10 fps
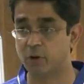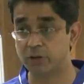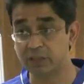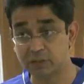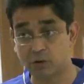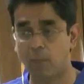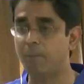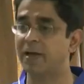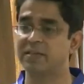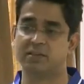for these
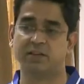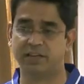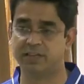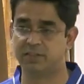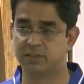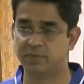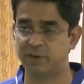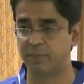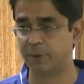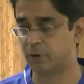complex hernias that
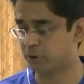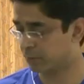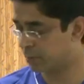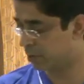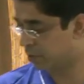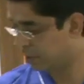we have been talking about.